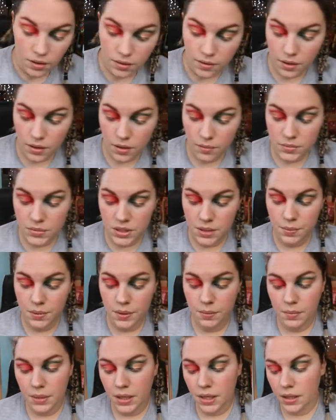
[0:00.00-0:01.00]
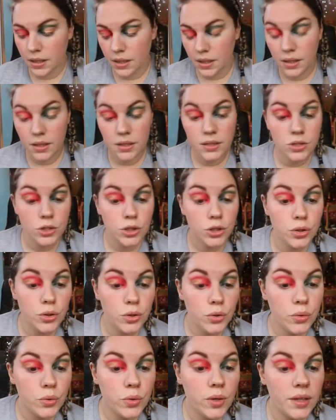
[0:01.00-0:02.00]
and then I'm dipping back
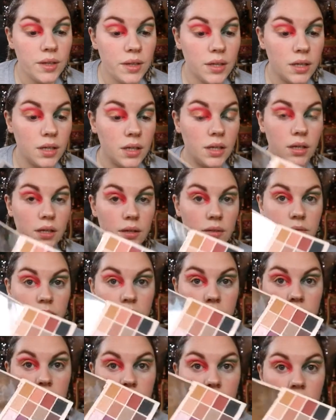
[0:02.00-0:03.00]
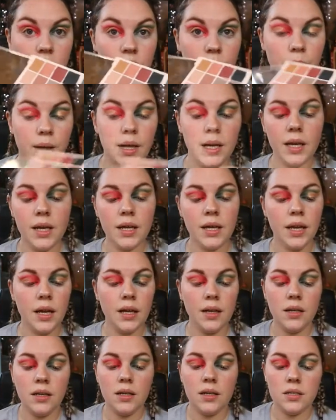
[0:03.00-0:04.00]
into the Soph palette
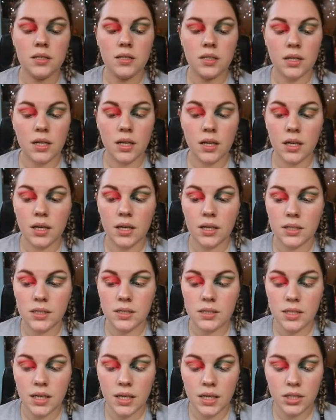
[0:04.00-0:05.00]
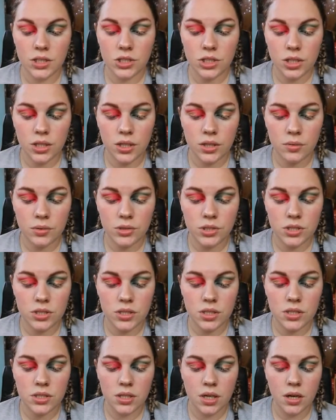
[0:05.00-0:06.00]
again and into the colour Danger, which is
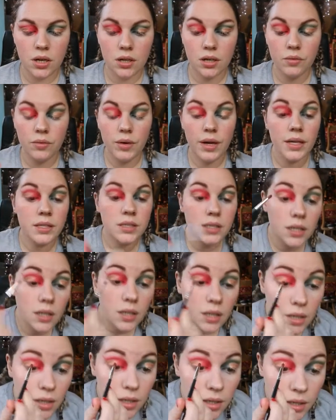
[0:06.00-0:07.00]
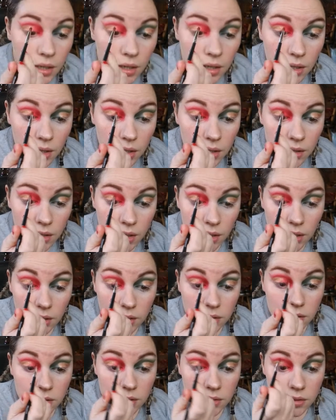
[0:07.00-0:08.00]
the darker red, and
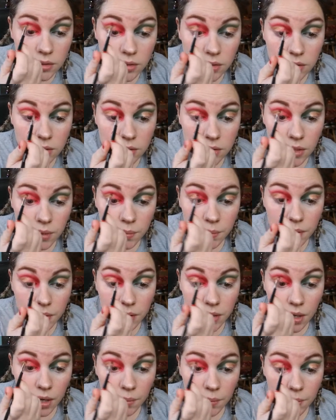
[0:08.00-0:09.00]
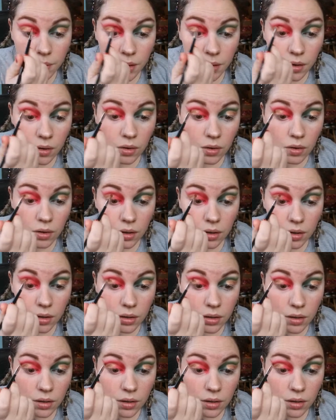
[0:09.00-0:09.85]
again just deepening up along